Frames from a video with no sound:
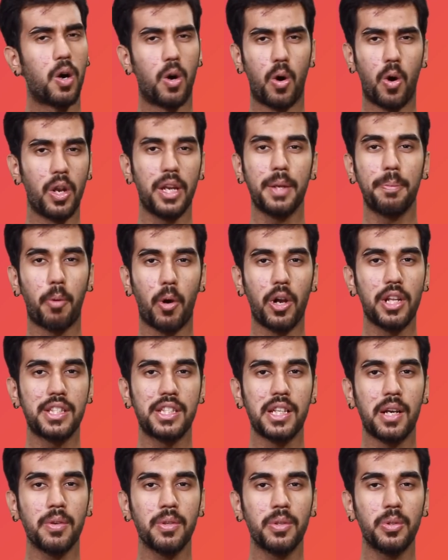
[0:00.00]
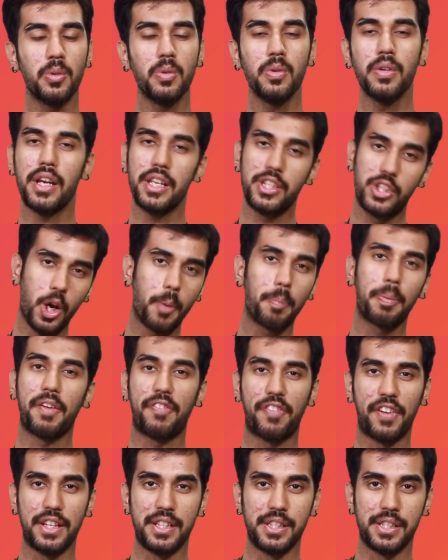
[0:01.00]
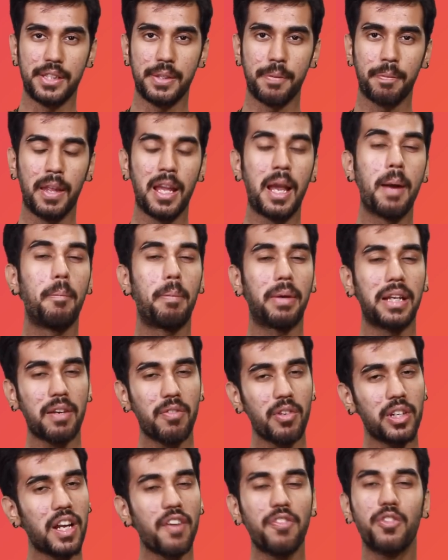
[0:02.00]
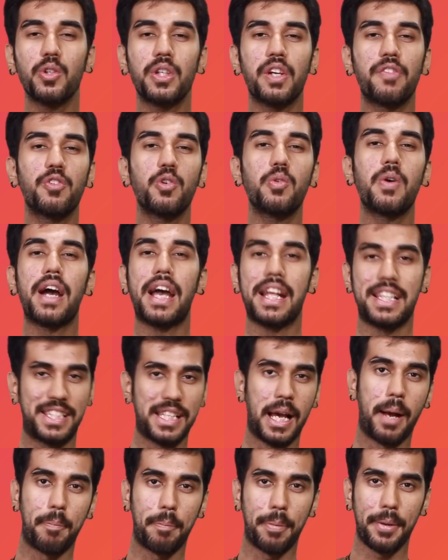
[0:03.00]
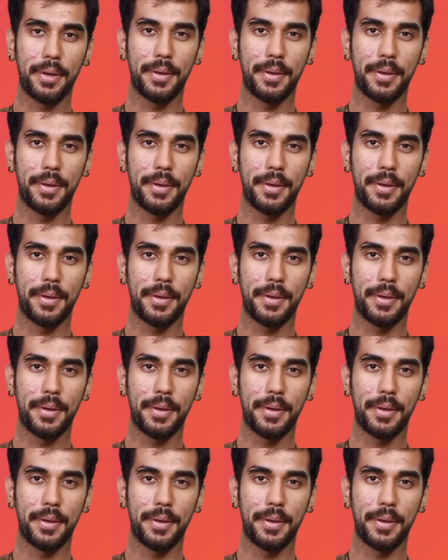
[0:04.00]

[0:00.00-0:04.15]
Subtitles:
All it boils down to is your preference. But I would love to give you a heads up.